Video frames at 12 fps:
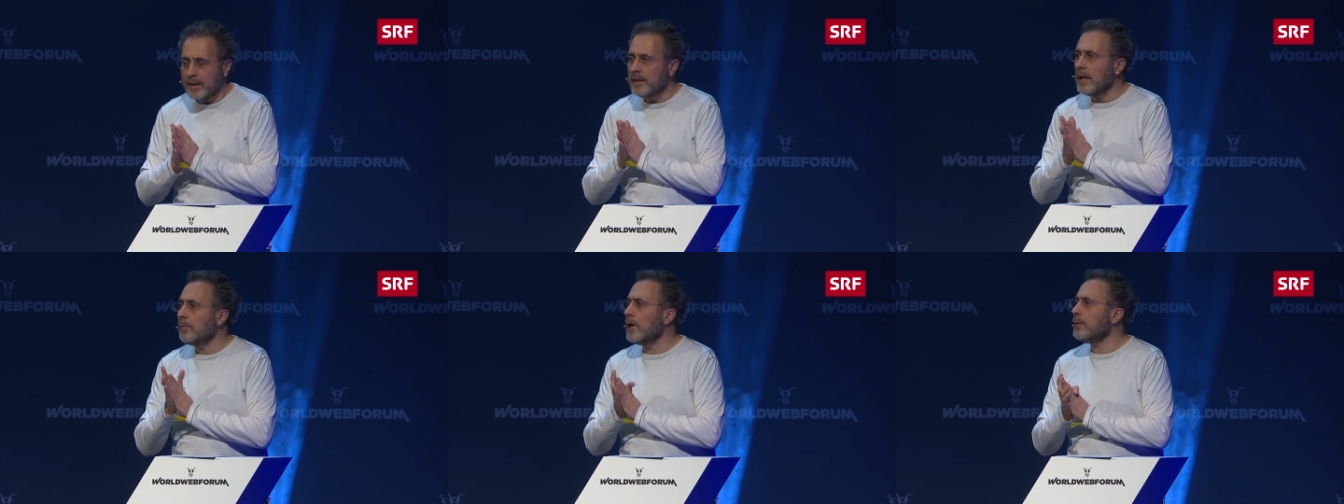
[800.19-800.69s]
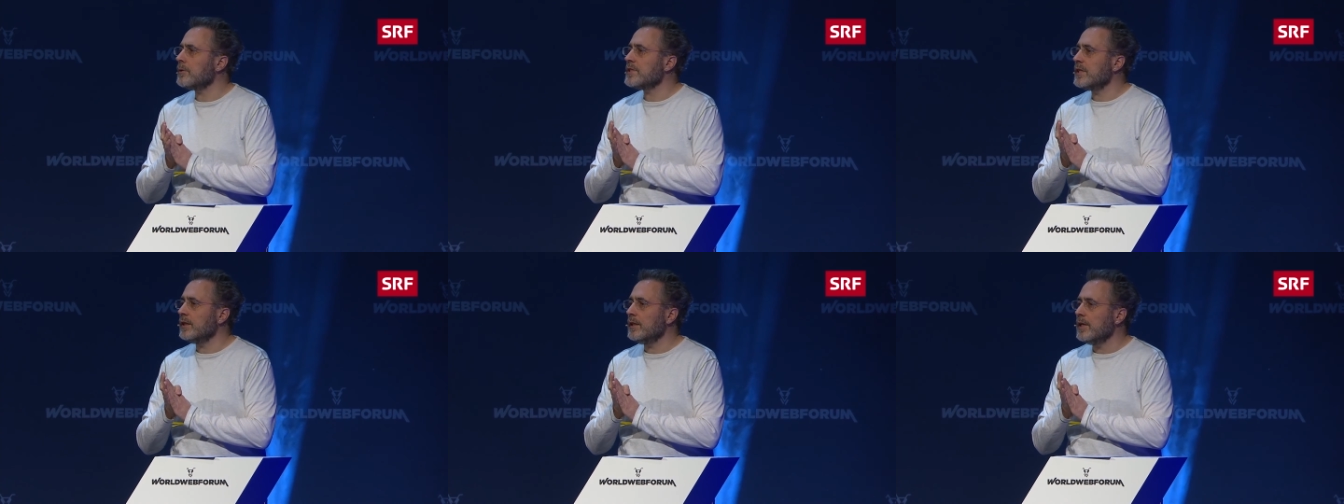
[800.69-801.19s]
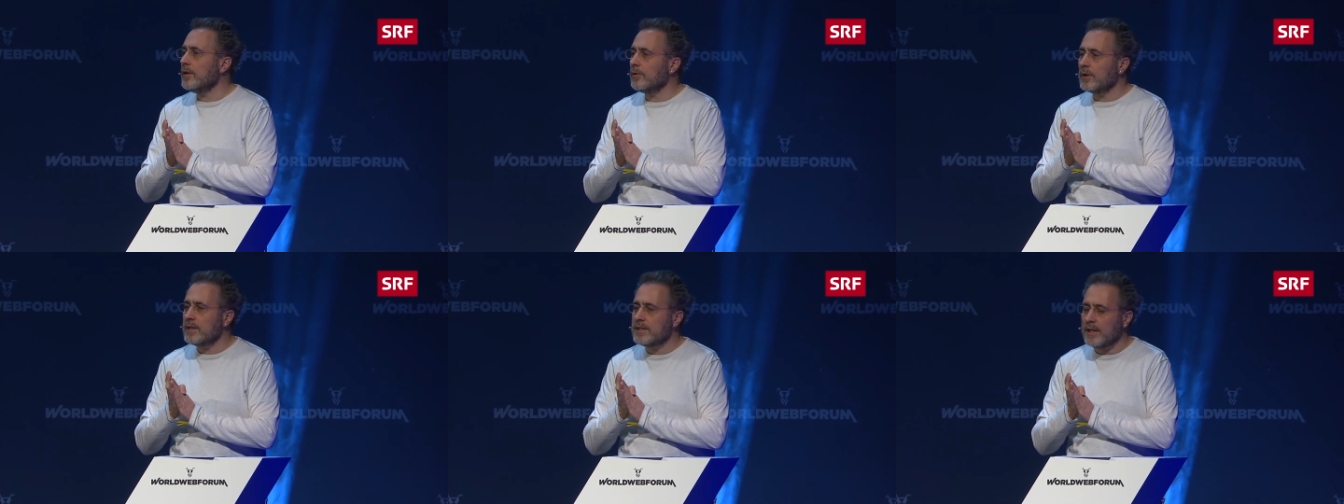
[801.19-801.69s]
Now, while we're still in the
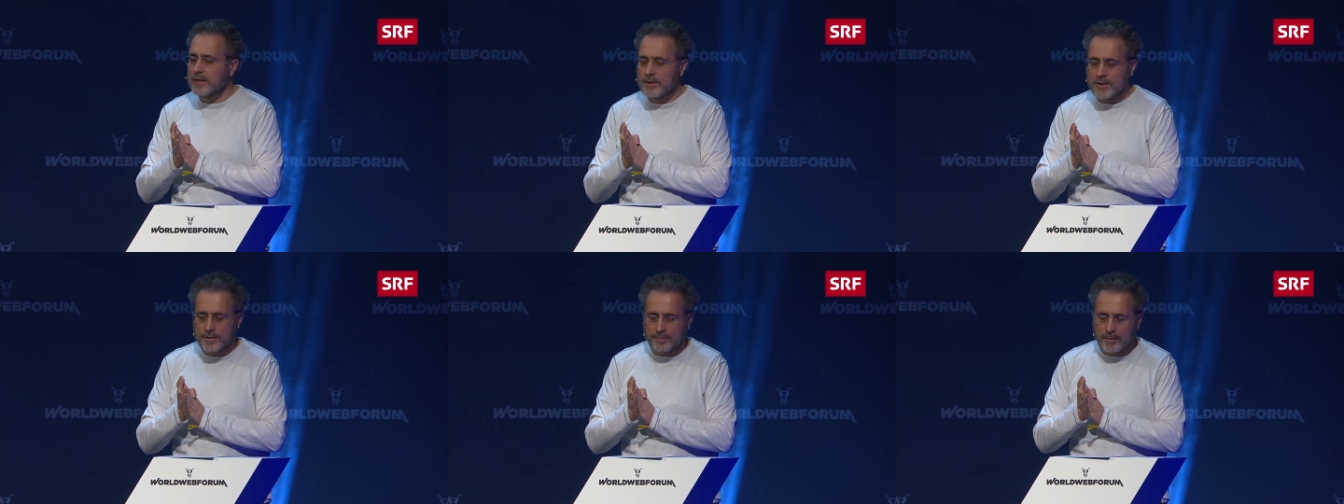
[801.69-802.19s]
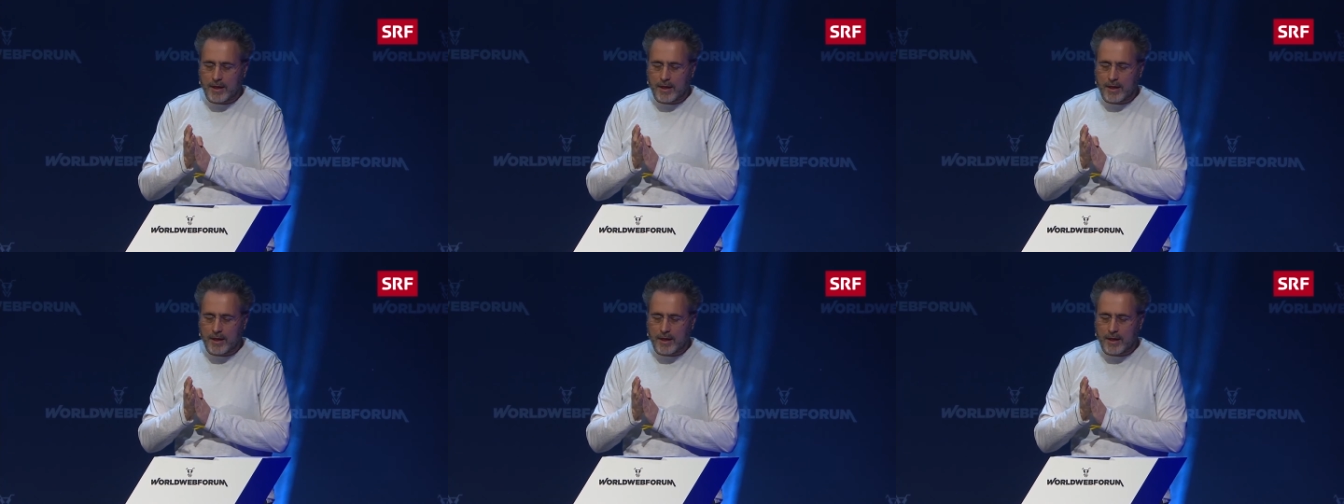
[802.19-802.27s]
early stages,